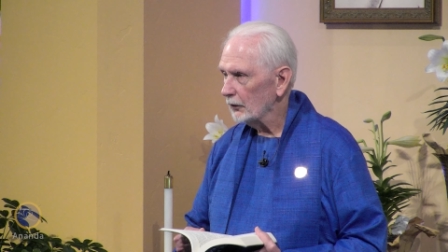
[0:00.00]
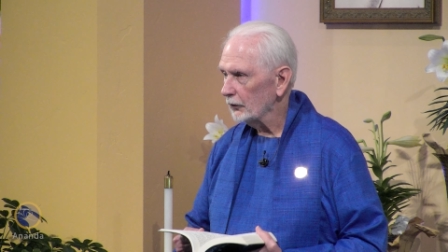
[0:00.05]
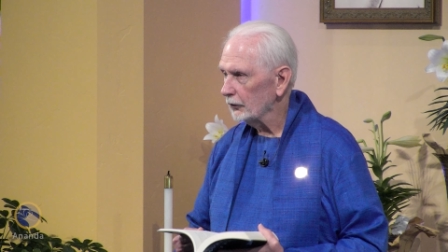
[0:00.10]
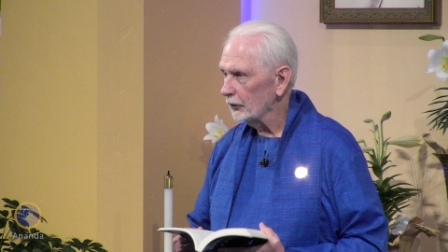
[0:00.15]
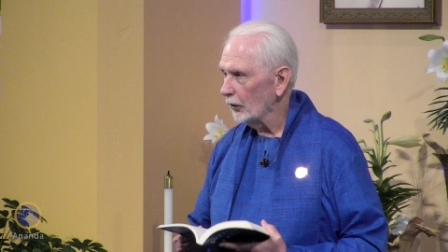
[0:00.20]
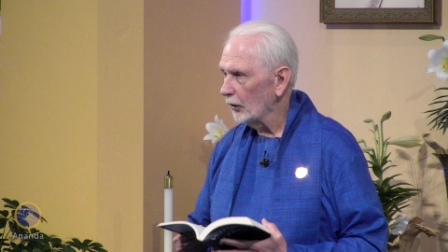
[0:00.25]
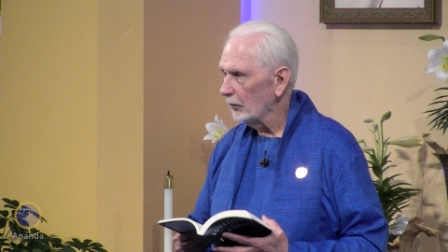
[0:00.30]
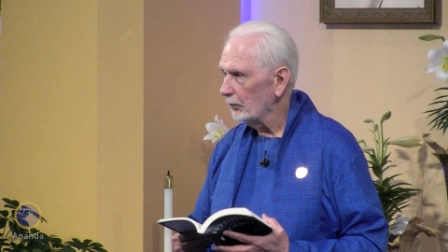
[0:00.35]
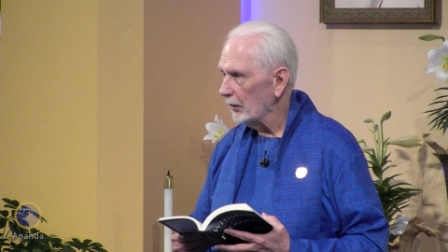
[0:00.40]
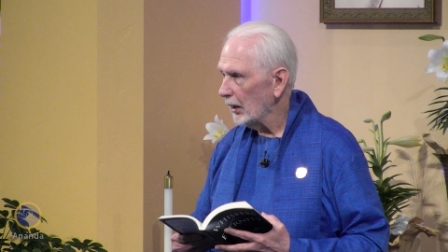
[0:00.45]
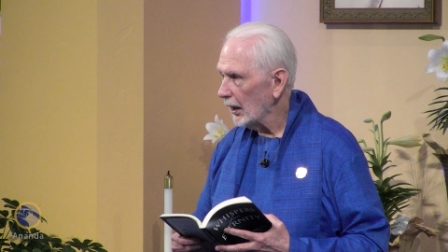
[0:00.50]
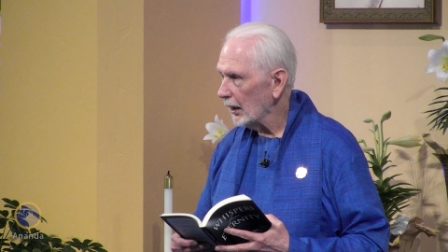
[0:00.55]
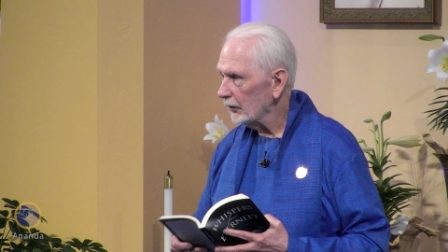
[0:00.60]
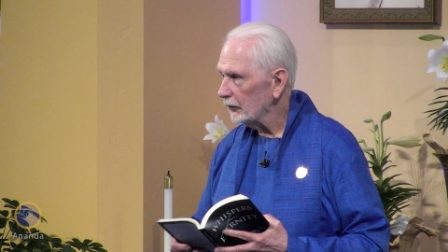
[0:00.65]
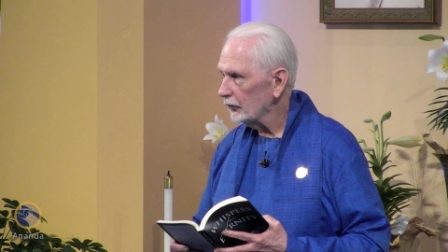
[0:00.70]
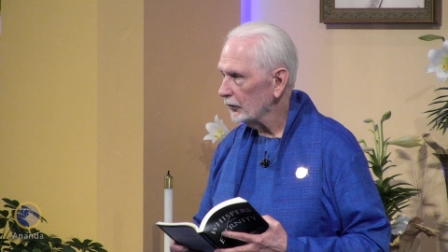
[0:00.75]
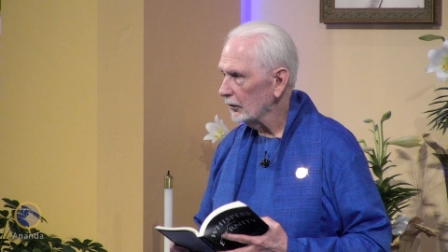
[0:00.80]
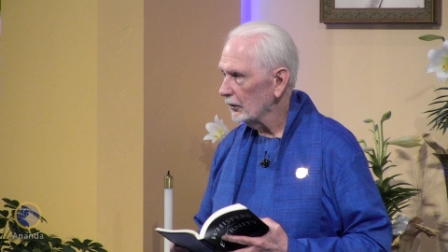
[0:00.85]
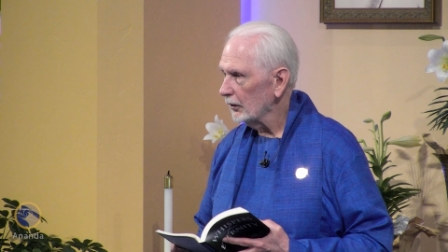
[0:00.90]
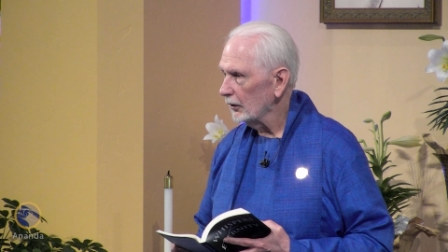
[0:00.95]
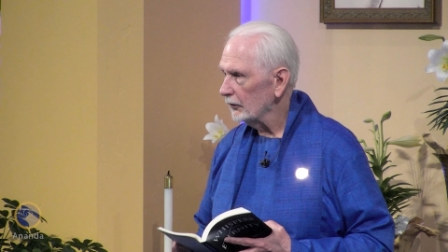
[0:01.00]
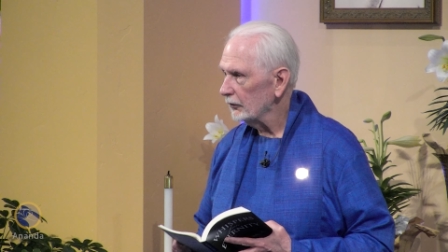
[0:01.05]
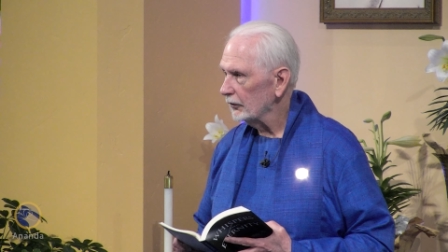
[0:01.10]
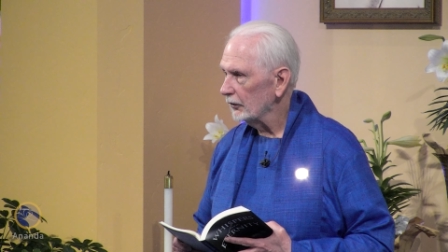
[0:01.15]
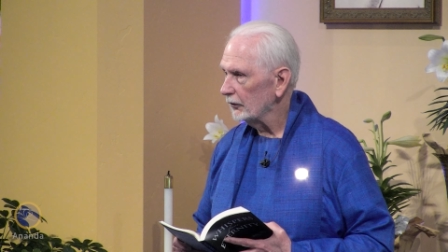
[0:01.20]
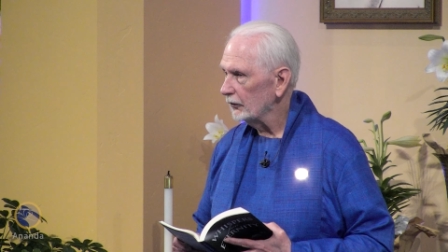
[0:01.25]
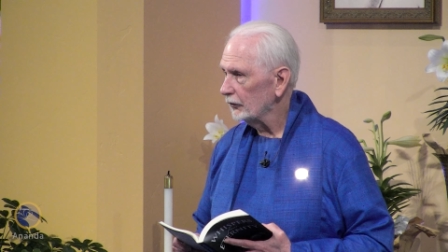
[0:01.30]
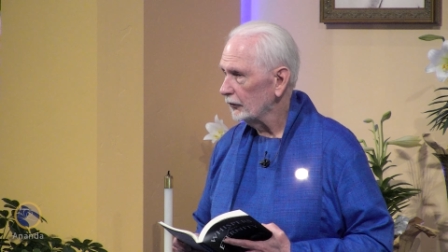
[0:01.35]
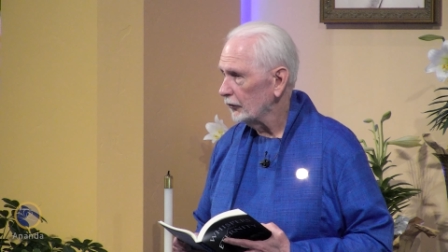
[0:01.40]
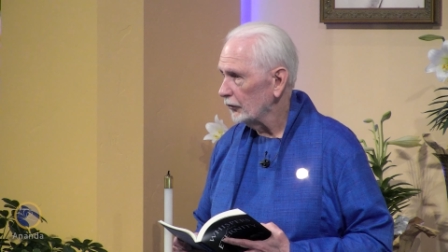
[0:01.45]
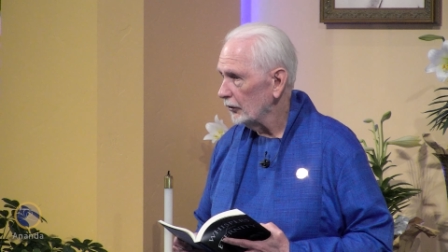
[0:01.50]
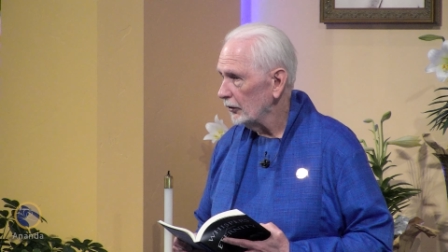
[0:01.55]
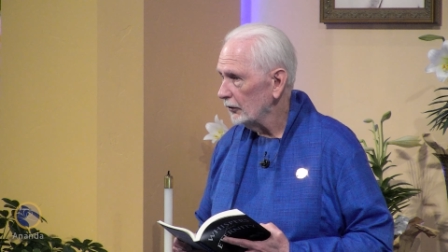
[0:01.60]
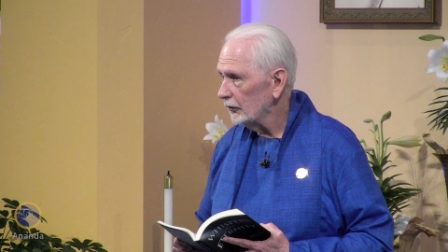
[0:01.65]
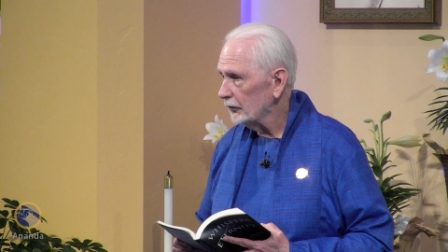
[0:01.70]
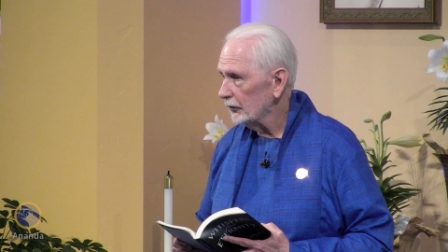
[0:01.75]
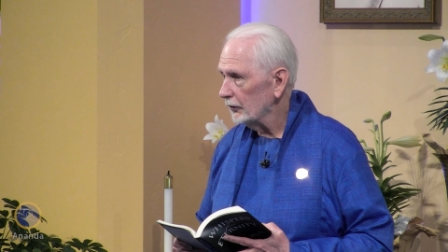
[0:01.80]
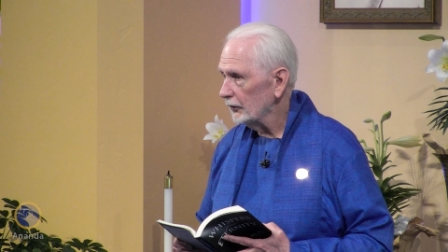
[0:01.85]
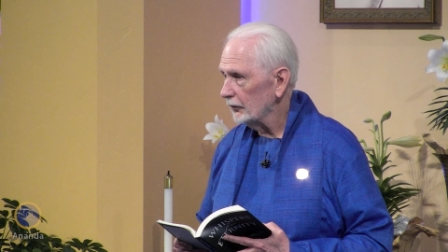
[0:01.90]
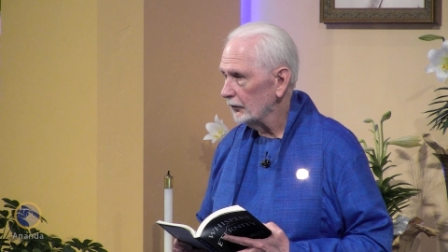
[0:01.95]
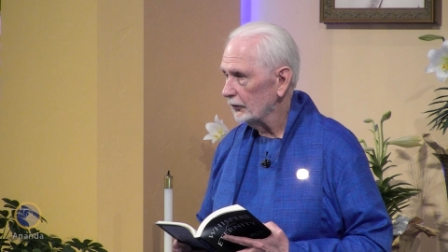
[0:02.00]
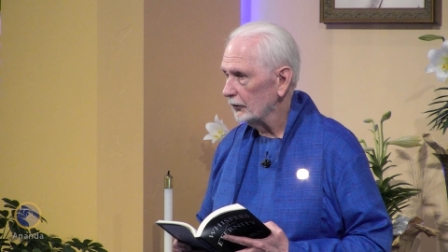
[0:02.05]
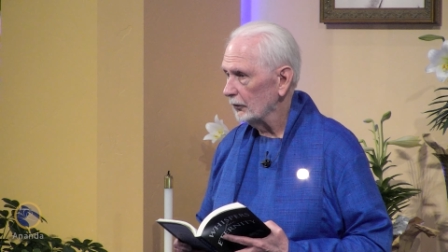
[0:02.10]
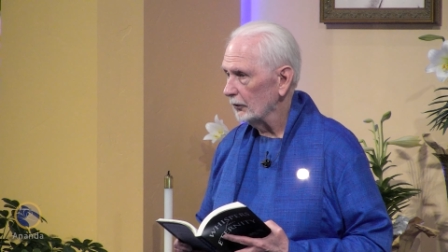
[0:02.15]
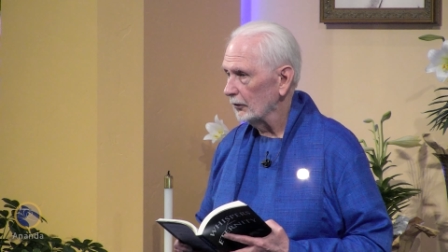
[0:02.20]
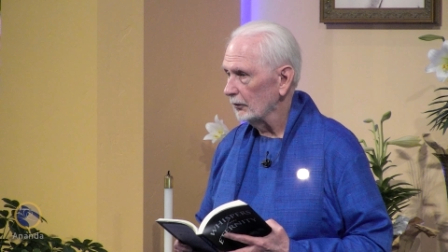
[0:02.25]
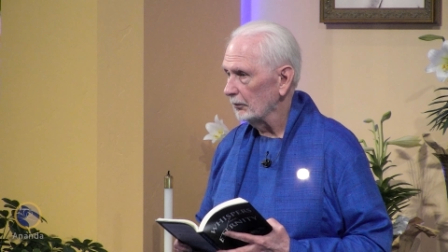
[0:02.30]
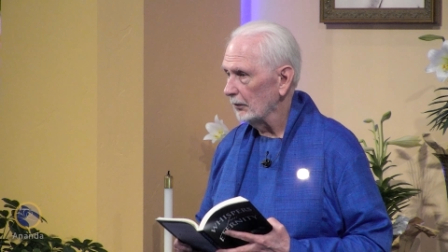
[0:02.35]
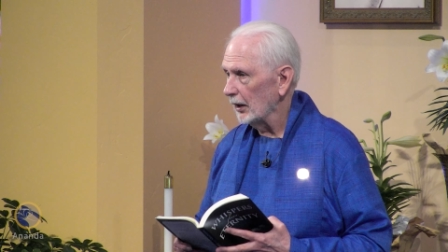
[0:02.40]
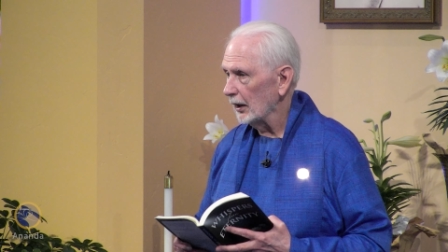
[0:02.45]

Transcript: So imagine this is Jesus or